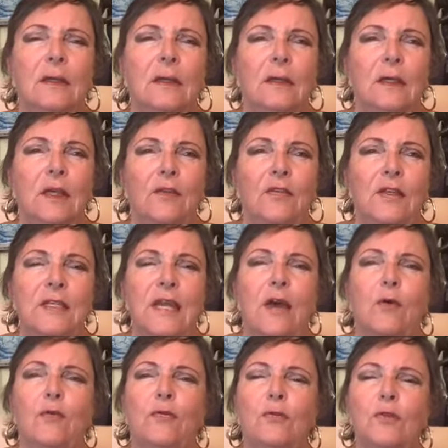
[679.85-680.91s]
If it's
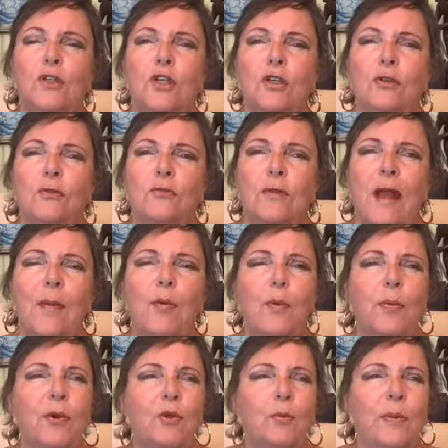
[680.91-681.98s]
helpful to you, wrap a
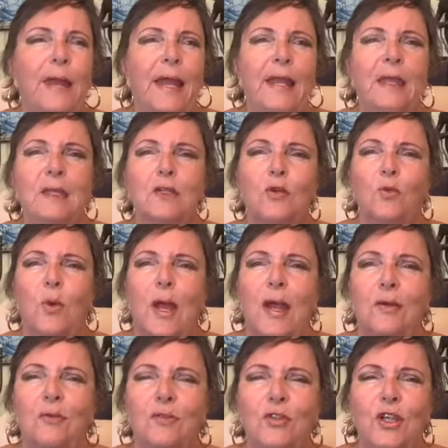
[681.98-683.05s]
blue blanket
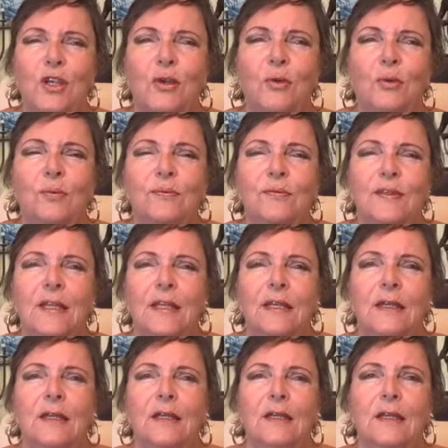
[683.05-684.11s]
around you.
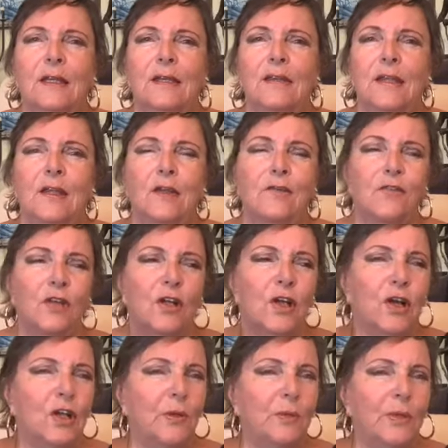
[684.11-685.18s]
Think of the
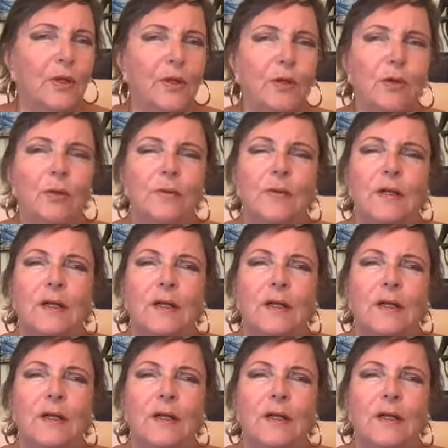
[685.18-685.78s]
color blue.